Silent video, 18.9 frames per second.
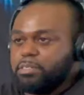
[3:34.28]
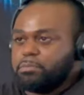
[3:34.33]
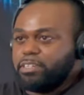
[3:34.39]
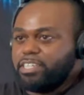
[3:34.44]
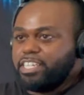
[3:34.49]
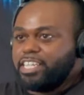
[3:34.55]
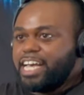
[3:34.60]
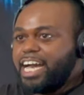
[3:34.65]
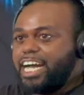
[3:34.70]

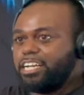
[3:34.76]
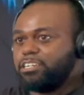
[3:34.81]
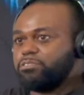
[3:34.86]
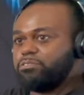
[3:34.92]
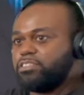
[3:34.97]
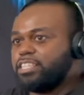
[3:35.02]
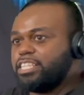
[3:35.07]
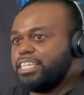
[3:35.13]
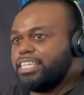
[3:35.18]
but yeah, I
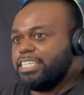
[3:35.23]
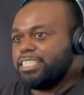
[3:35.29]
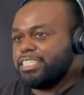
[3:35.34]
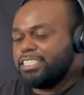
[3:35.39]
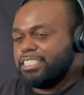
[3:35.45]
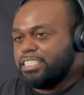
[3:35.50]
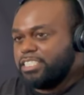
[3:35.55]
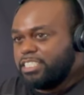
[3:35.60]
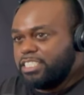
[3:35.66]
don't
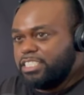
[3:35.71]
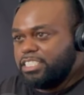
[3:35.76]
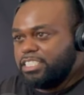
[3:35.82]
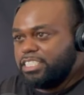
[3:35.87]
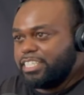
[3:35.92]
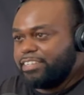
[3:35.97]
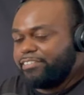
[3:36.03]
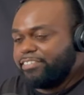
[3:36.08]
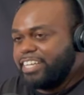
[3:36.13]
think she
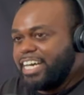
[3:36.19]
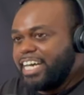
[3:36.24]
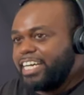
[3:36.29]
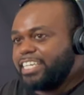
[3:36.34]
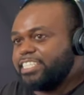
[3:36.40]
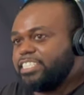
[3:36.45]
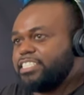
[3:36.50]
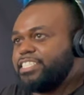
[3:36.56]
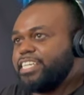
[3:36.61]
should have
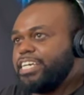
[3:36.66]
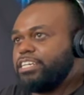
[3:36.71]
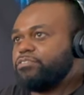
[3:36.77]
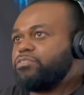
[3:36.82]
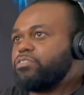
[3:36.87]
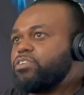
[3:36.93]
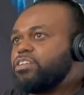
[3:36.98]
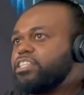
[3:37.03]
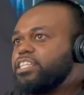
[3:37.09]
gotten a tech
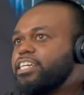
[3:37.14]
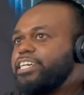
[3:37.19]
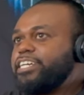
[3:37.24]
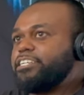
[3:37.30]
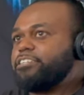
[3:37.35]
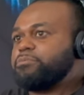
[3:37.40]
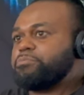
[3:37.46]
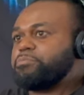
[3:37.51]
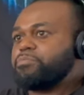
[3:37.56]
for
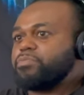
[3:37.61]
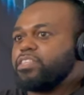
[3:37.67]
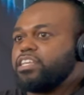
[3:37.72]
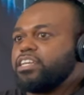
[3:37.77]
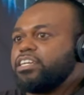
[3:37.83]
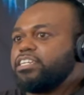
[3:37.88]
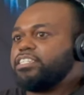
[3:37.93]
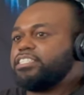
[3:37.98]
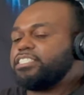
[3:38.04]
that
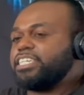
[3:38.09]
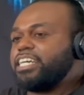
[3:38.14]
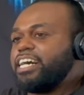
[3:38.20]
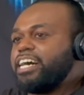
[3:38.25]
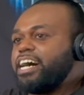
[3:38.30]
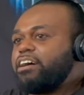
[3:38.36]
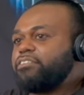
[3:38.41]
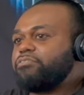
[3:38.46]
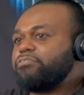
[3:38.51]
because
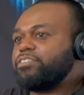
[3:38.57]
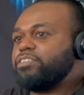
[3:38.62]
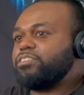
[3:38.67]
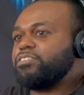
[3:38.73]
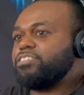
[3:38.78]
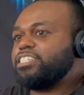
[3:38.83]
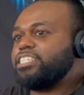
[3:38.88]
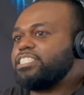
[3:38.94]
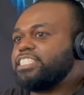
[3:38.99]
I
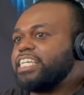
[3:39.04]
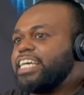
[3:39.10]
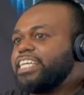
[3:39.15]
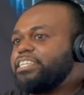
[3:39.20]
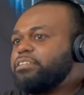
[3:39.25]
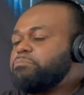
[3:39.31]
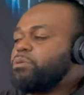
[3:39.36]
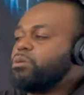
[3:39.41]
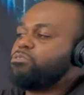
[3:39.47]
feel it's like
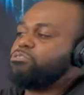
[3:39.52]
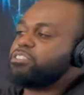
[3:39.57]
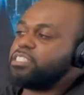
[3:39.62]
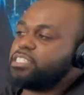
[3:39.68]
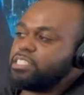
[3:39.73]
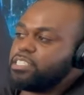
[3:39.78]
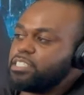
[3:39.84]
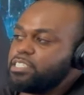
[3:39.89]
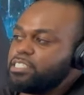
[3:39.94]

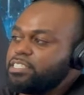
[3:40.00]
emotions.